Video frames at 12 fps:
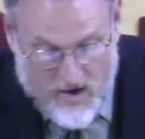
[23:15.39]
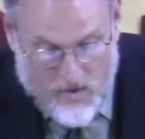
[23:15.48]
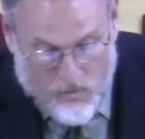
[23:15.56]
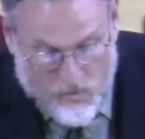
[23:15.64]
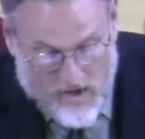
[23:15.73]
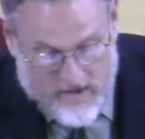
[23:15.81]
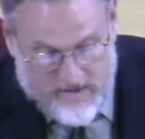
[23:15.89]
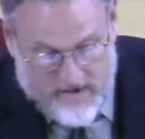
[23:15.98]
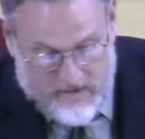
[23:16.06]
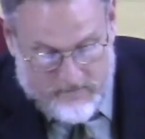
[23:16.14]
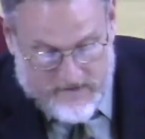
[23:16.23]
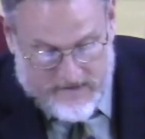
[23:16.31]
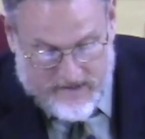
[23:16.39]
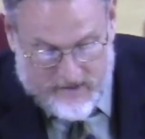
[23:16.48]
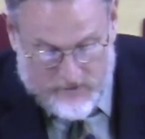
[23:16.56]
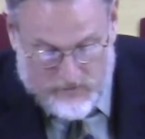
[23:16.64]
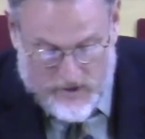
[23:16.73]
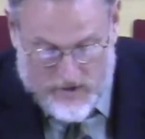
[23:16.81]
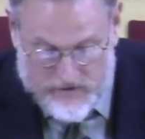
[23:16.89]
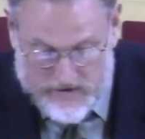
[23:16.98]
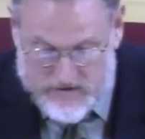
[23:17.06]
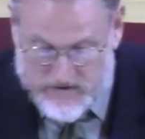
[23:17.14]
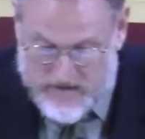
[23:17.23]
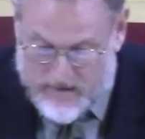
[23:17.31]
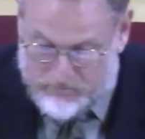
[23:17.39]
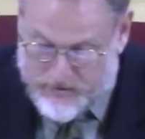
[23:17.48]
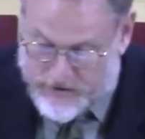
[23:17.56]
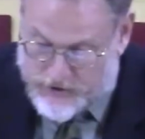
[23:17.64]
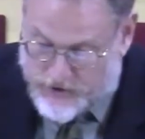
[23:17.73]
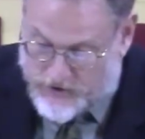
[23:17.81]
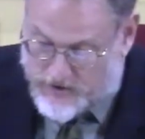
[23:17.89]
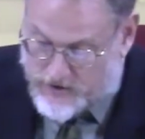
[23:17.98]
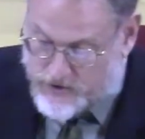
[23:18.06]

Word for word: One commentator wrote, This is a picture that